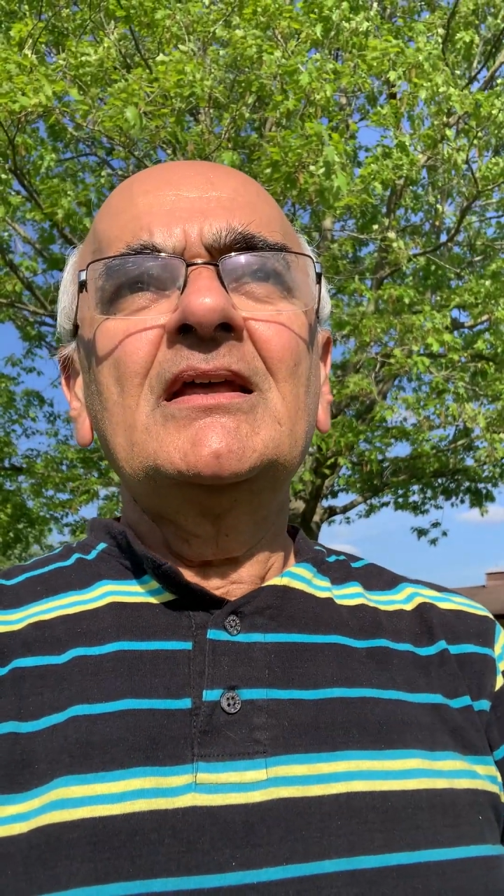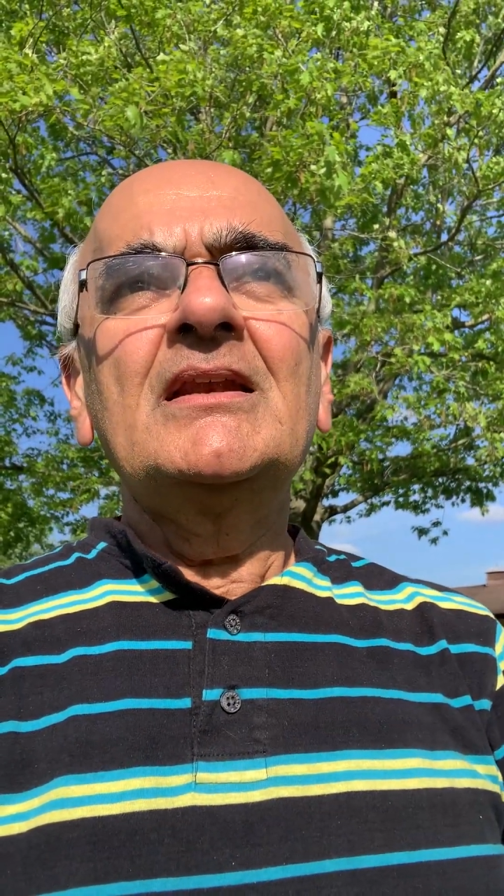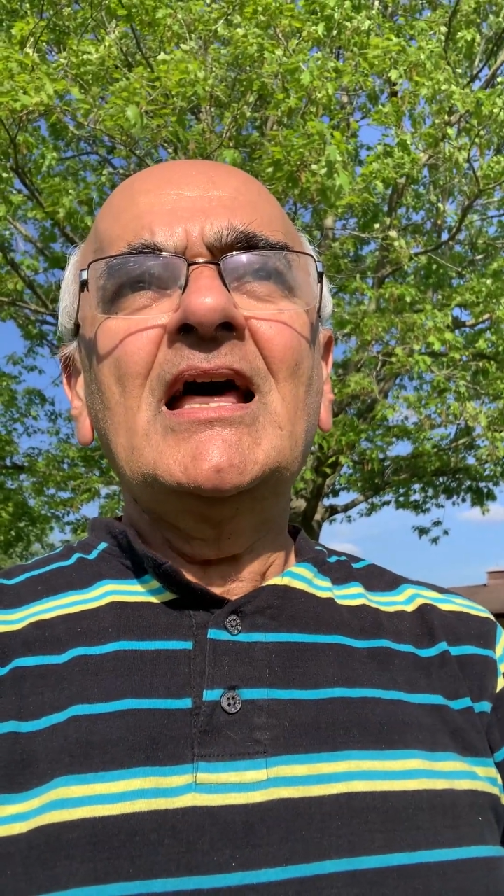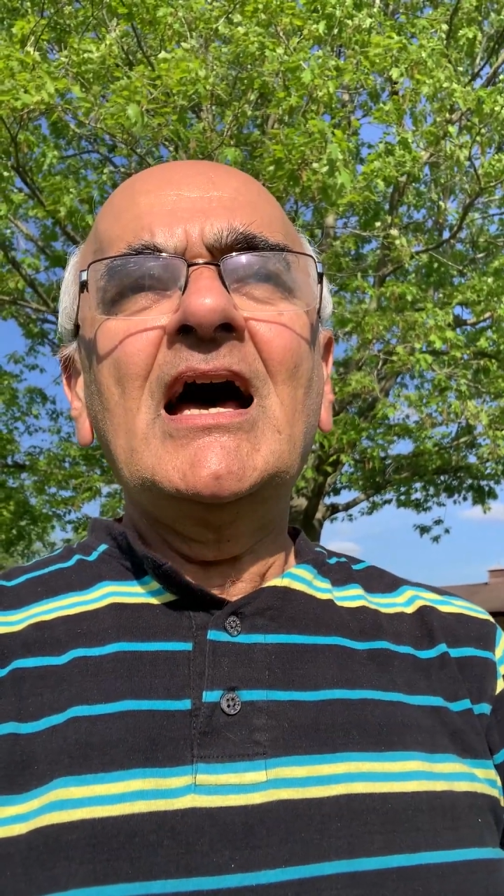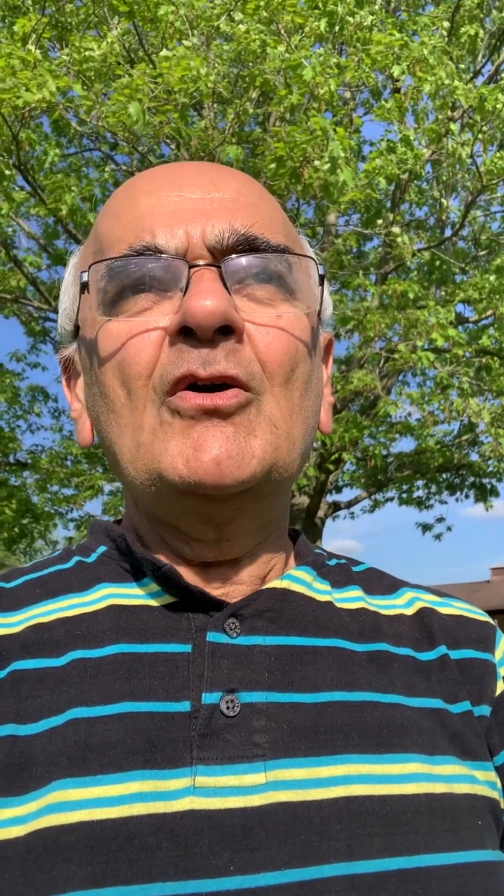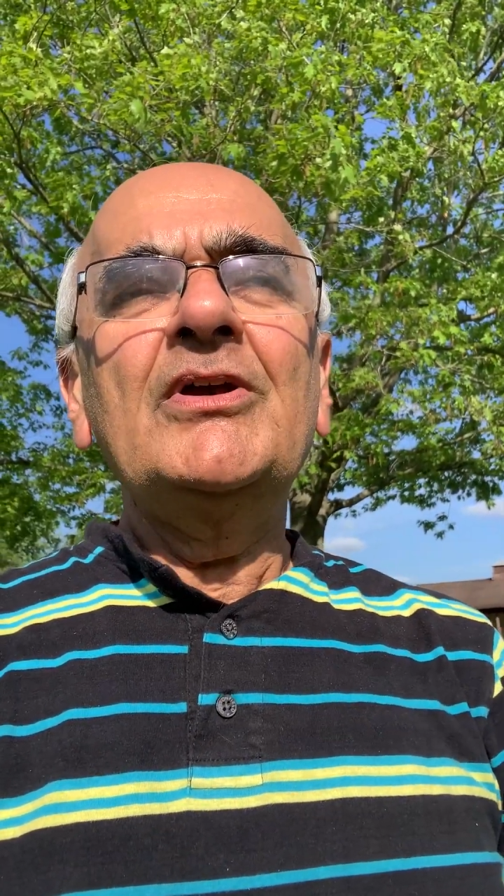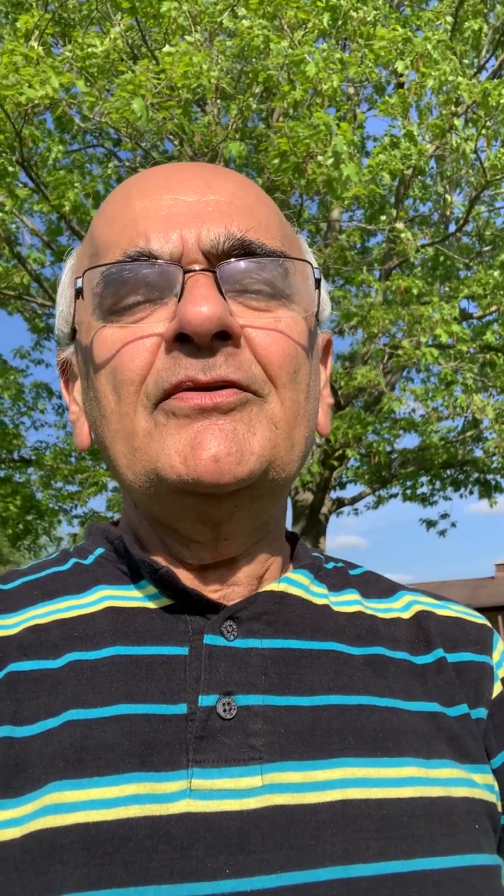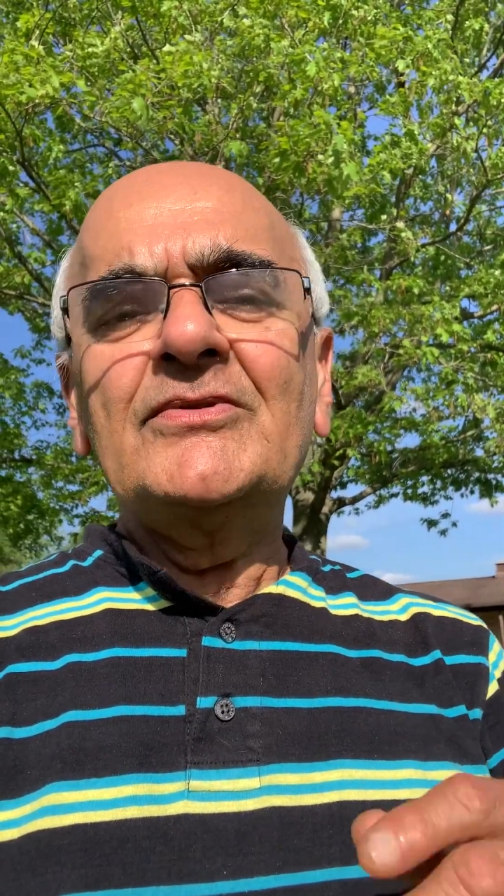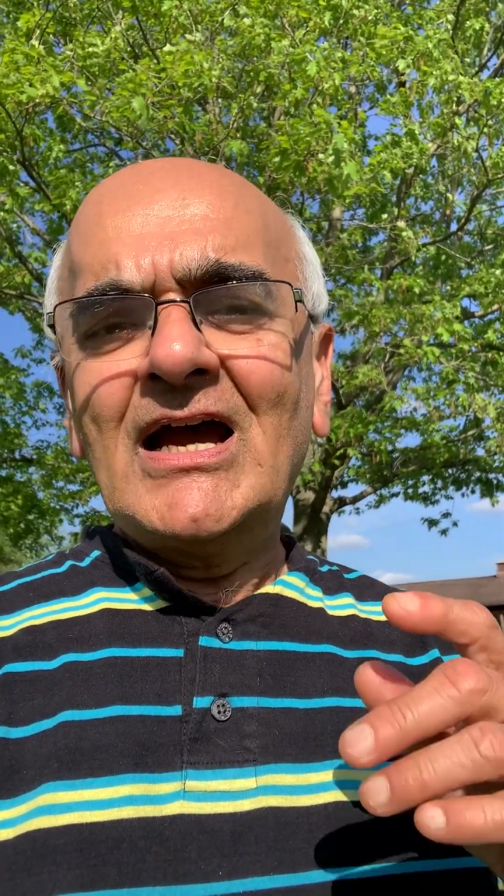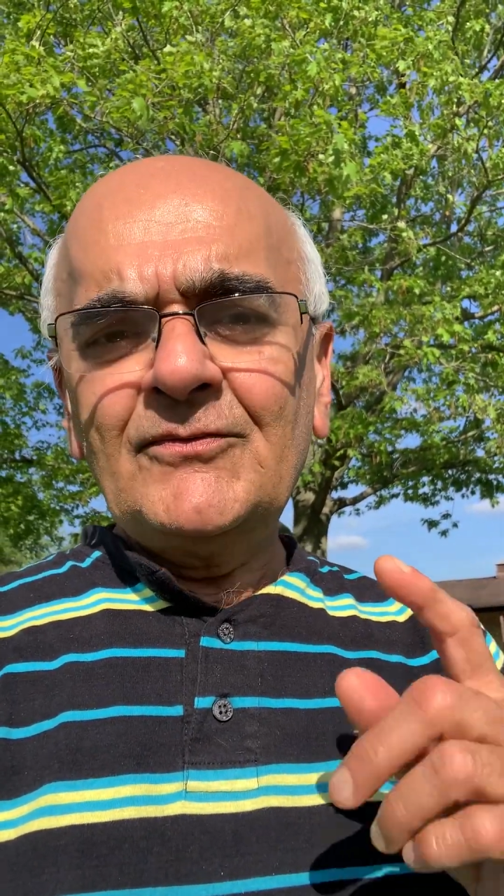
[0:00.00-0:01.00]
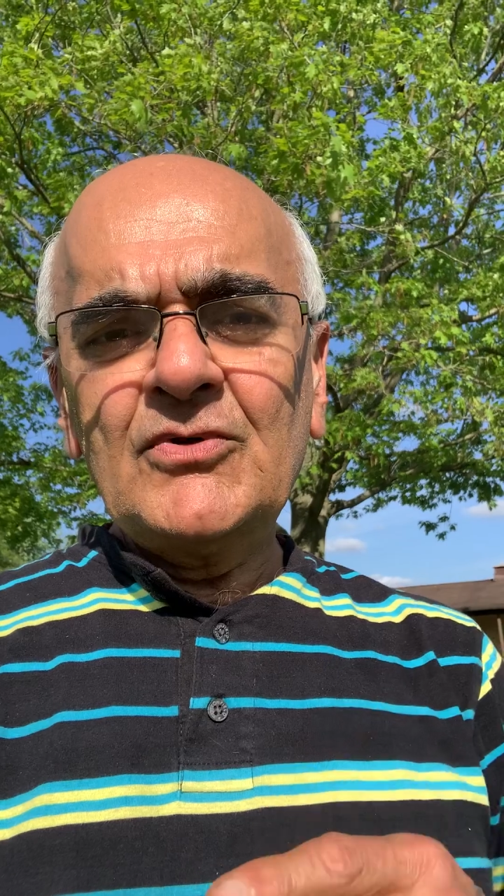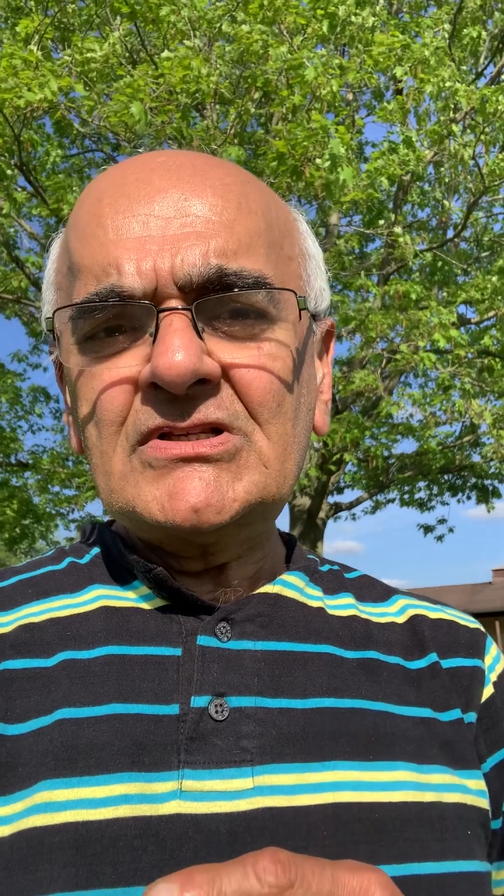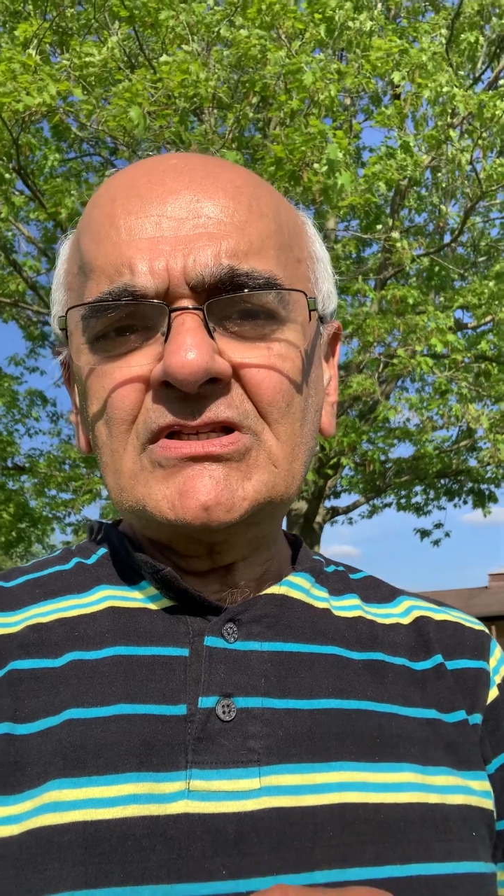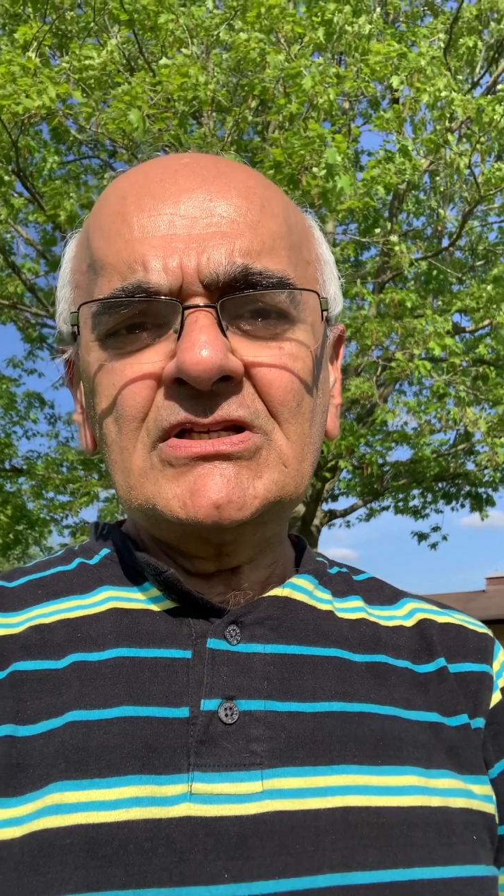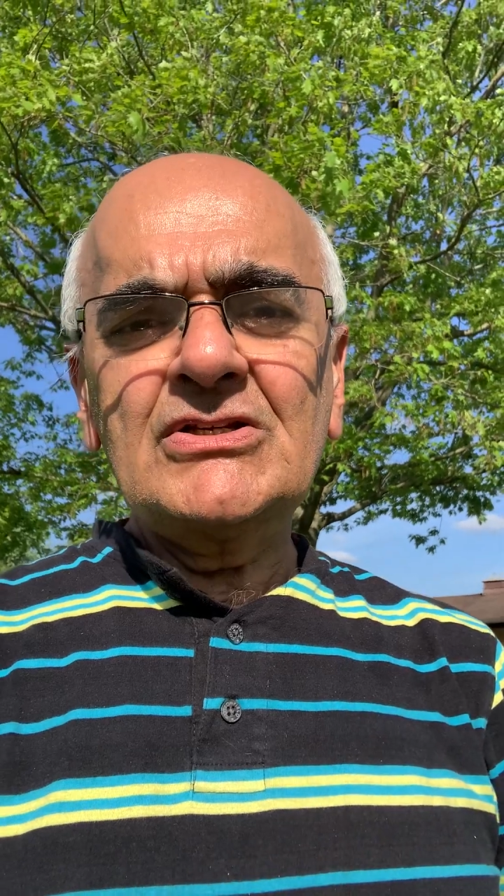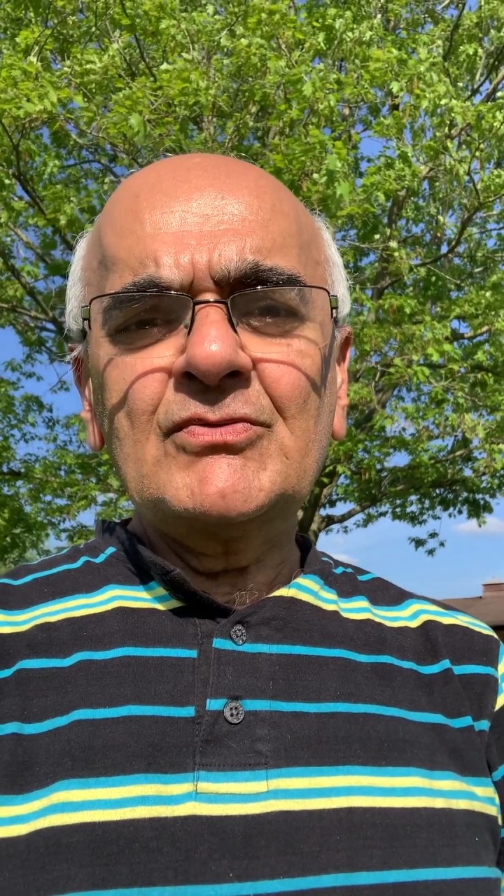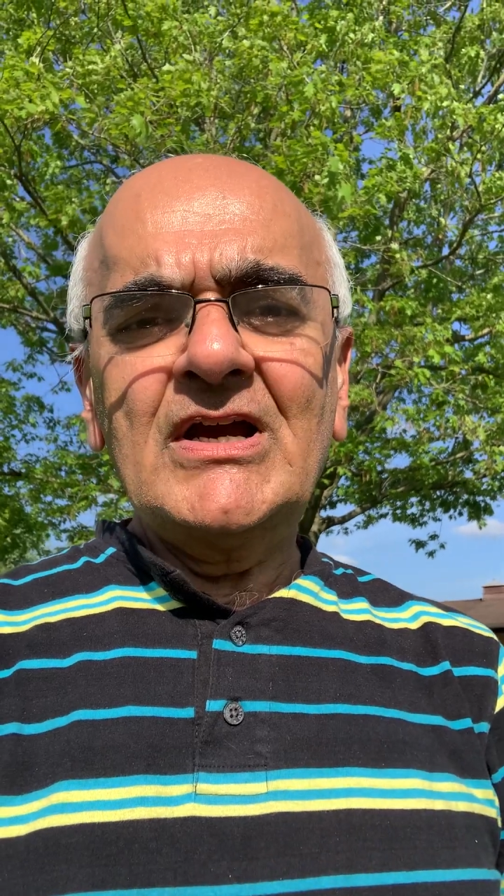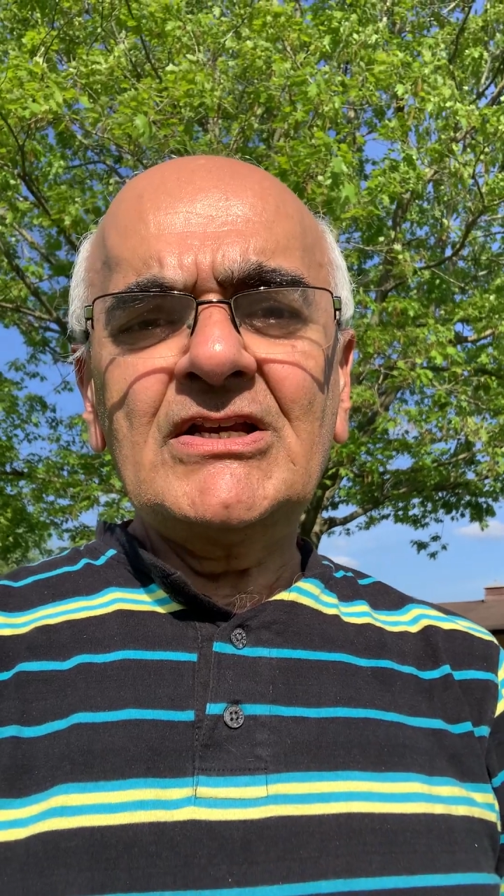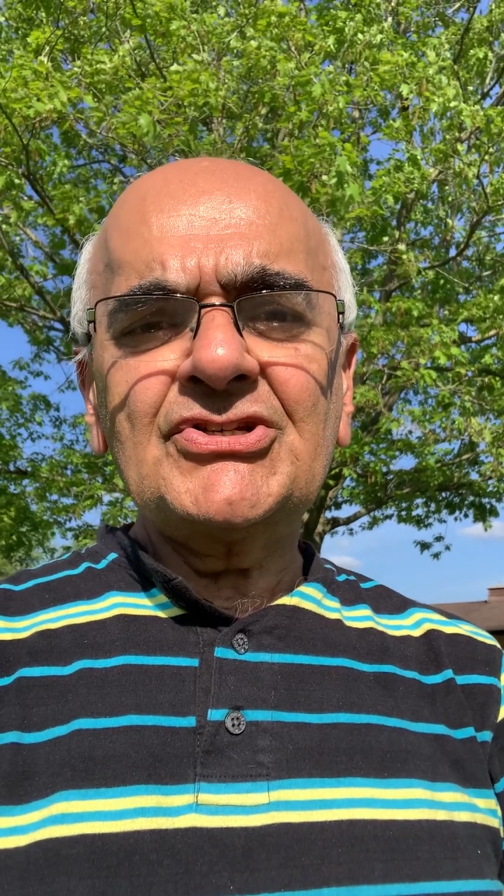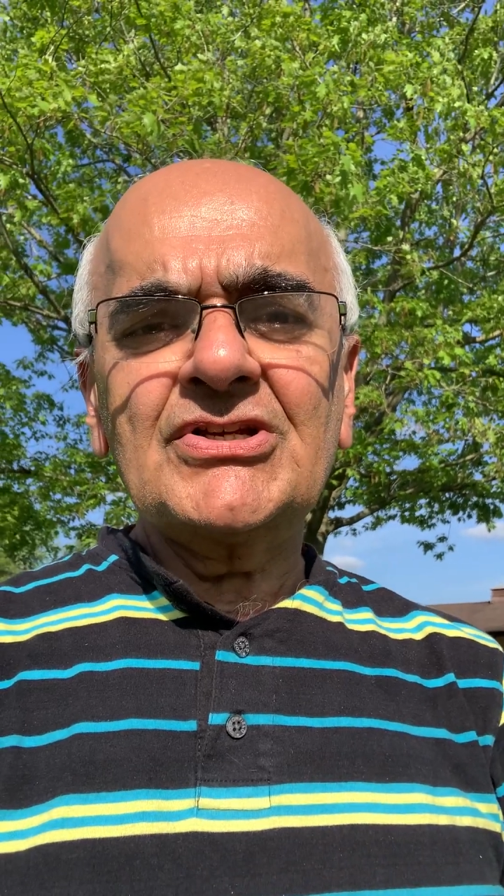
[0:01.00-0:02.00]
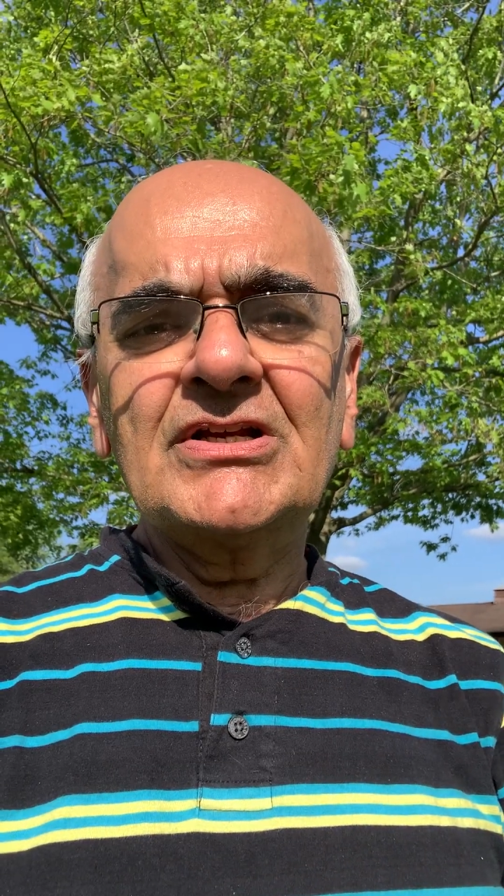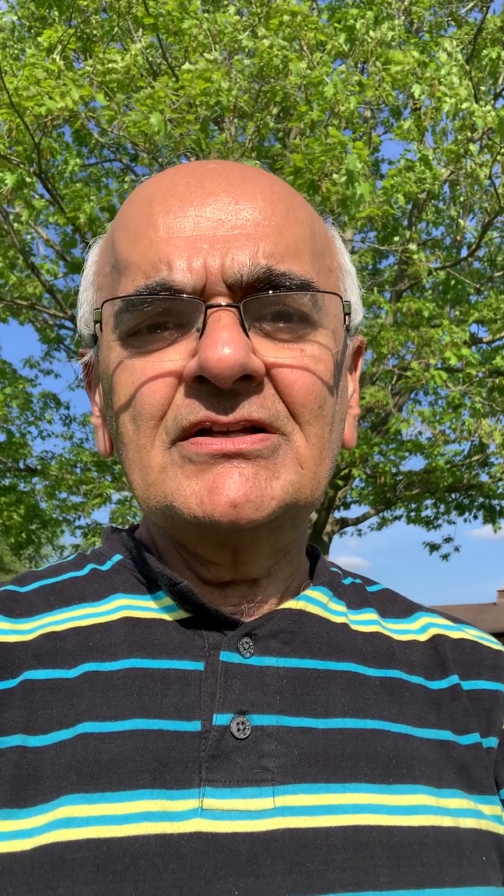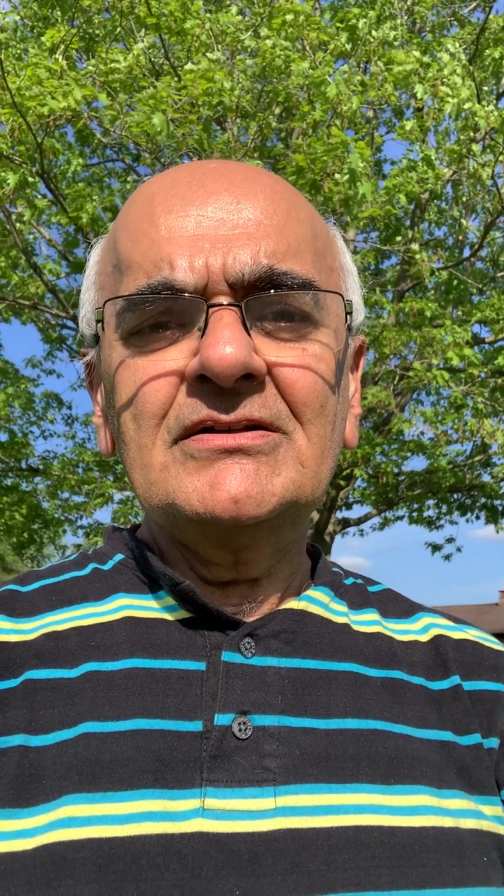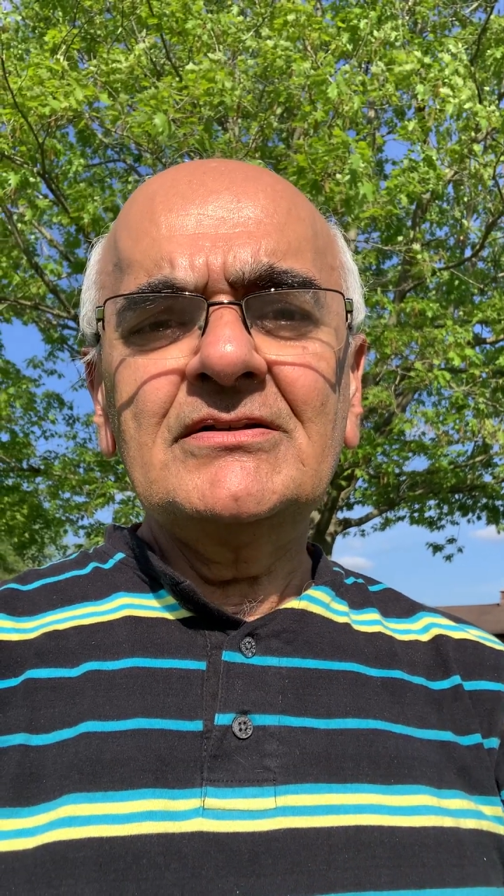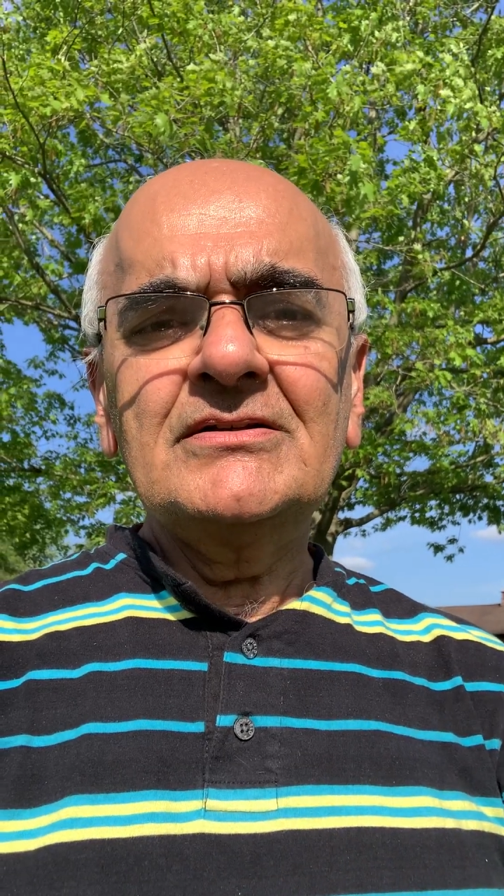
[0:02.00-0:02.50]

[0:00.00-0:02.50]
Now, if that was a situation,